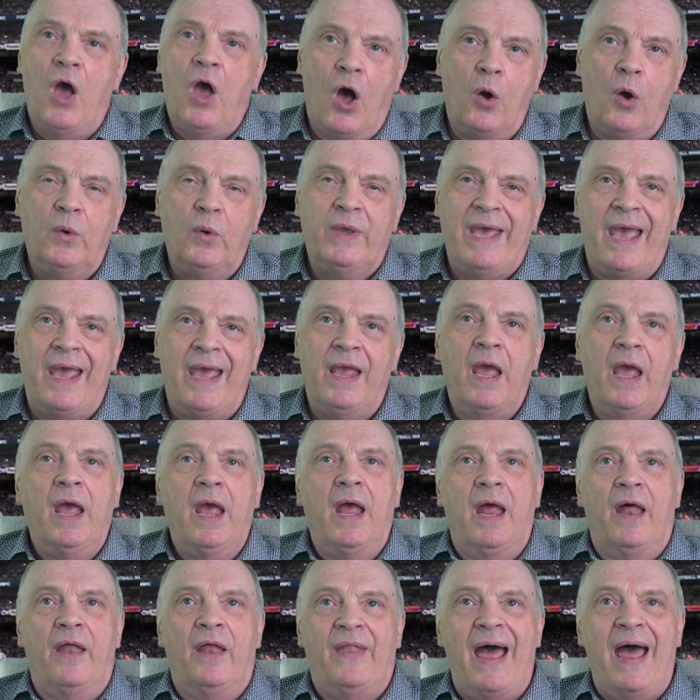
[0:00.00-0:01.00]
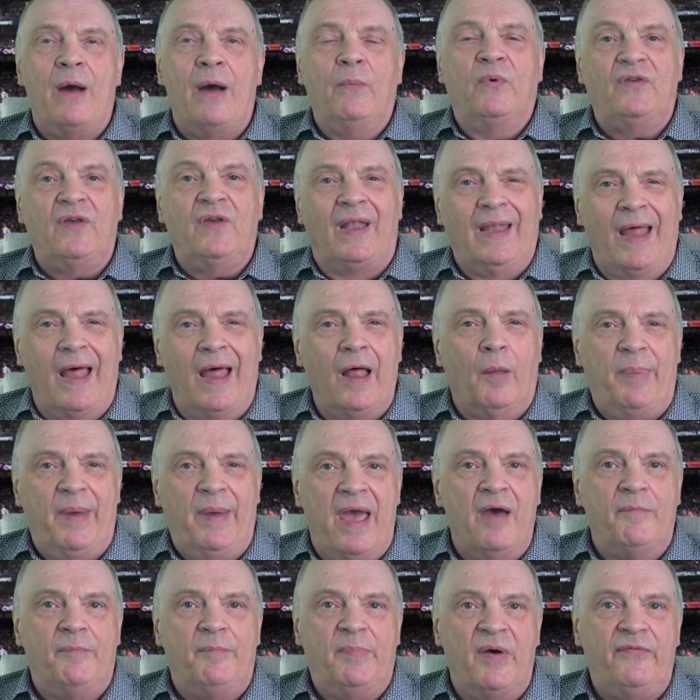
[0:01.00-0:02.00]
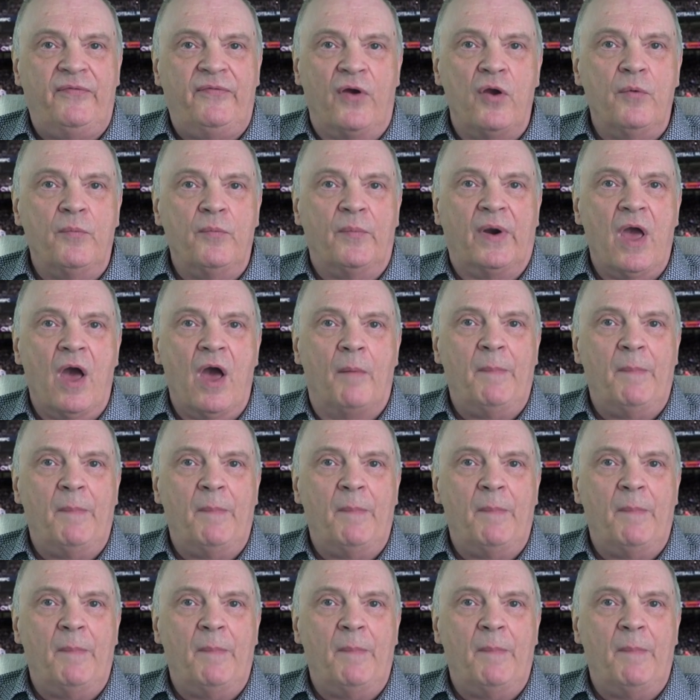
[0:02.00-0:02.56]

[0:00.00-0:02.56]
Okay, that was a little bit of buffoonery